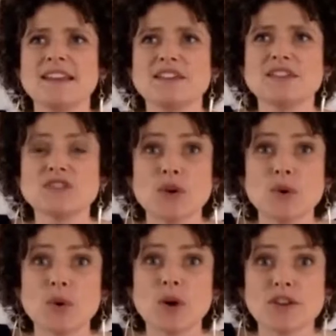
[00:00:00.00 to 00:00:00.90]

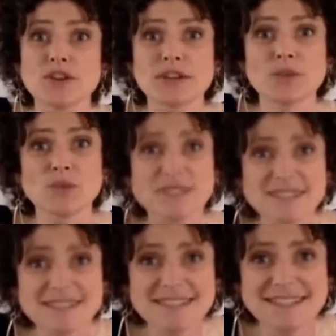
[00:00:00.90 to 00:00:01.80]
So are there any
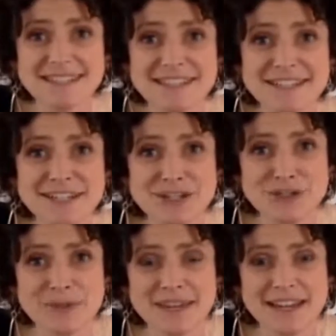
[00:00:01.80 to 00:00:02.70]
risks in
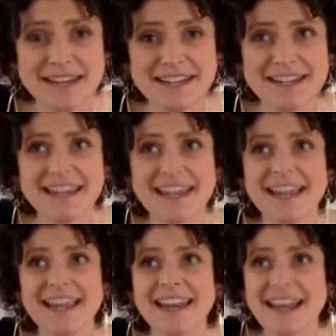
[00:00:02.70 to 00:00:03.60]
consuming honey?
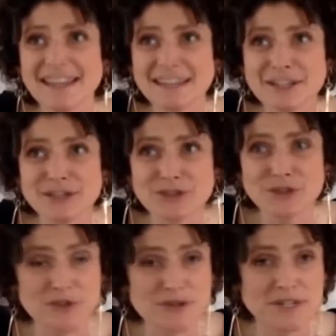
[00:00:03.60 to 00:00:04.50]
Not unless you're
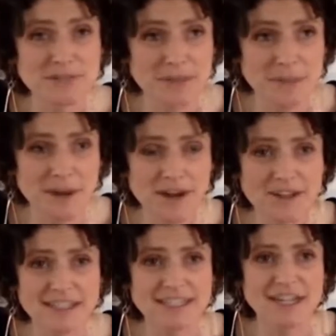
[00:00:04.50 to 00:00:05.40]
allergic to bee
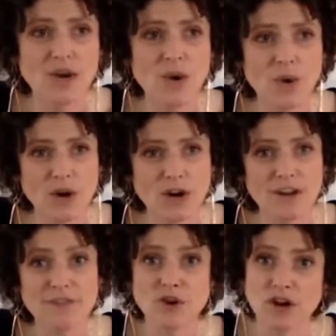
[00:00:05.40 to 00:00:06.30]
pollen or
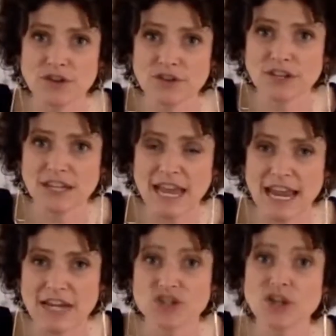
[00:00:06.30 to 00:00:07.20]
if you're under the
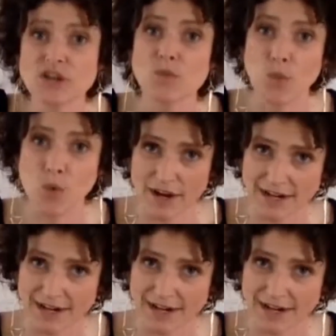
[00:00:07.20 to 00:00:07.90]
age of 1.